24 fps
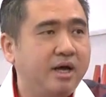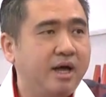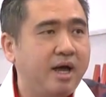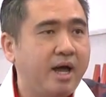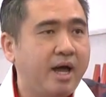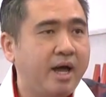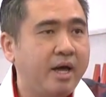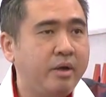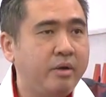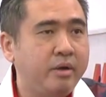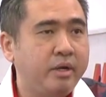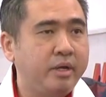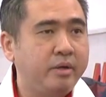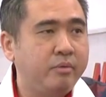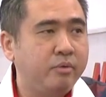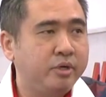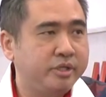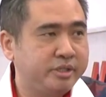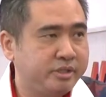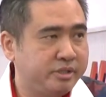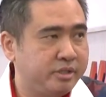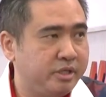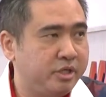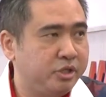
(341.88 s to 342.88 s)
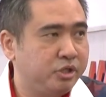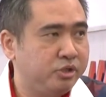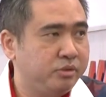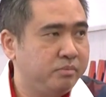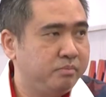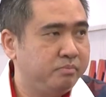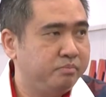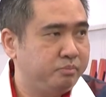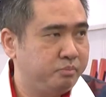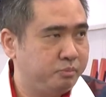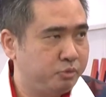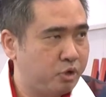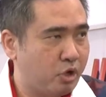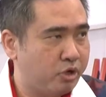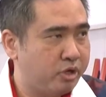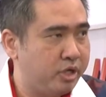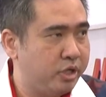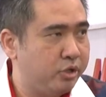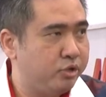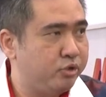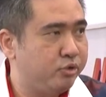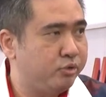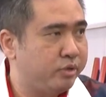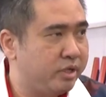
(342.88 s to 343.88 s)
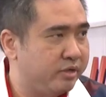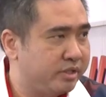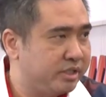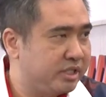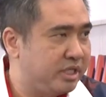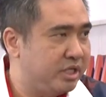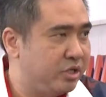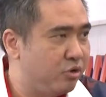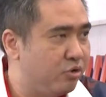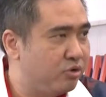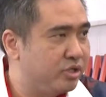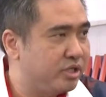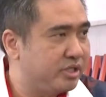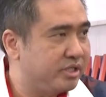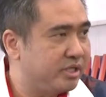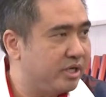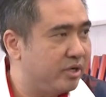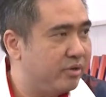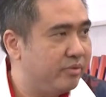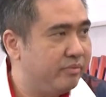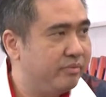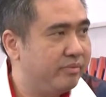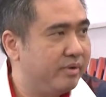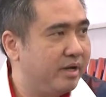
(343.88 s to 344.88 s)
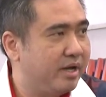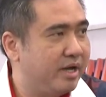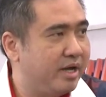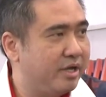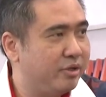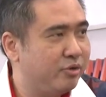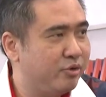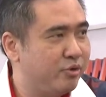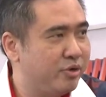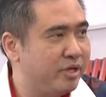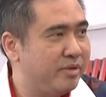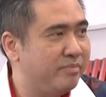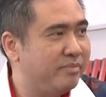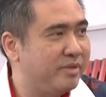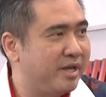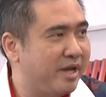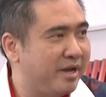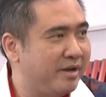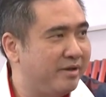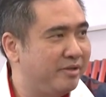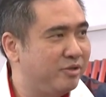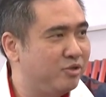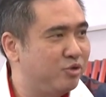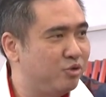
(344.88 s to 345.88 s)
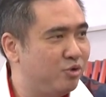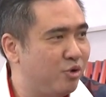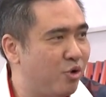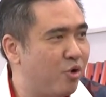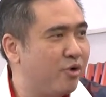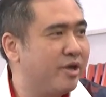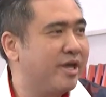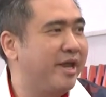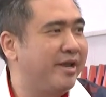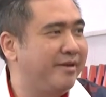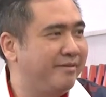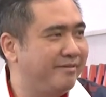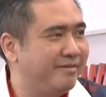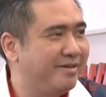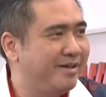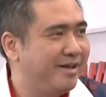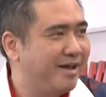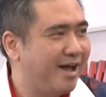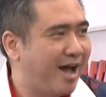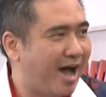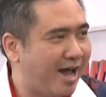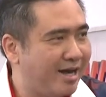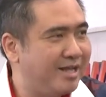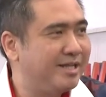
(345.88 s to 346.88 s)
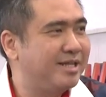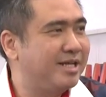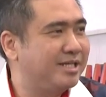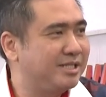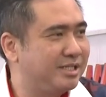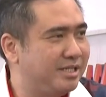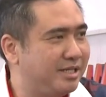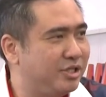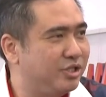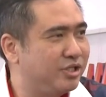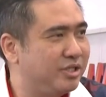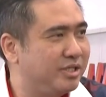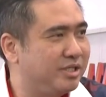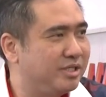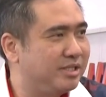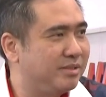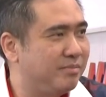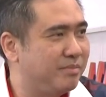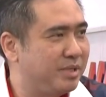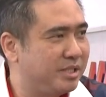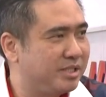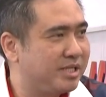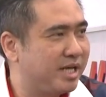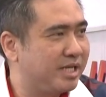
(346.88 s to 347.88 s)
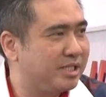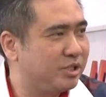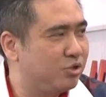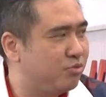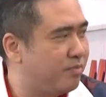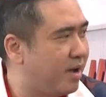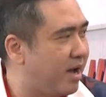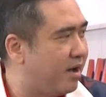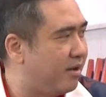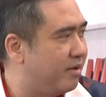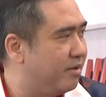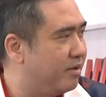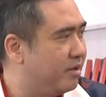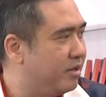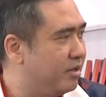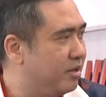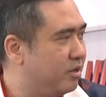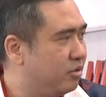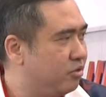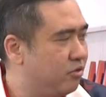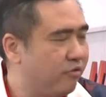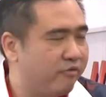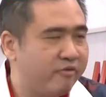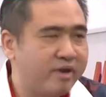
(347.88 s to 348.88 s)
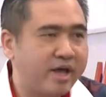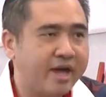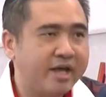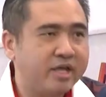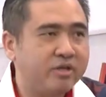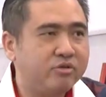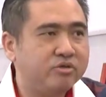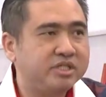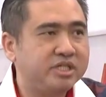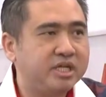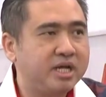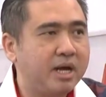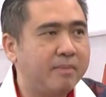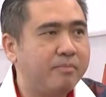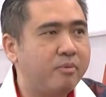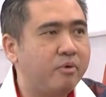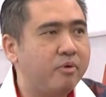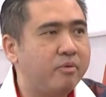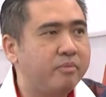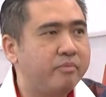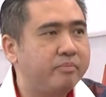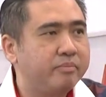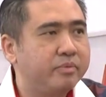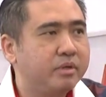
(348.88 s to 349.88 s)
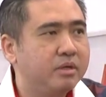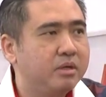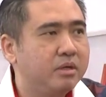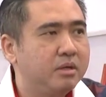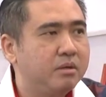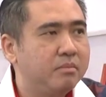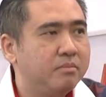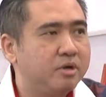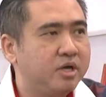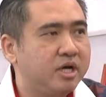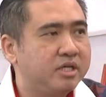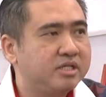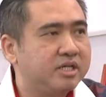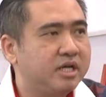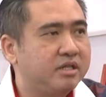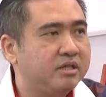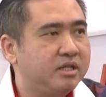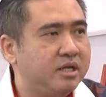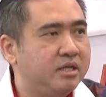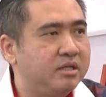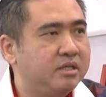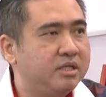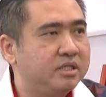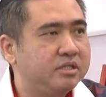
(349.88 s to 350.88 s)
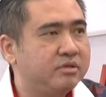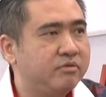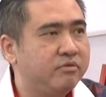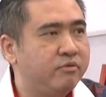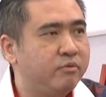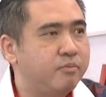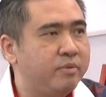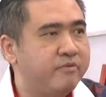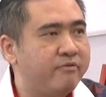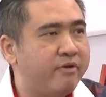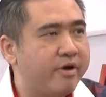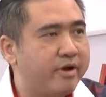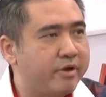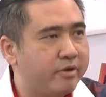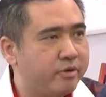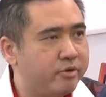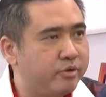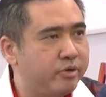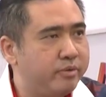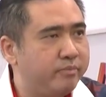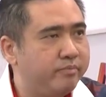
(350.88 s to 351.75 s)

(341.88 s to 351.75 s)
I was uh, talking to the CEO just now. I told him that to look at other destinations besides Subang to fly into Singapore, because I think this will be very good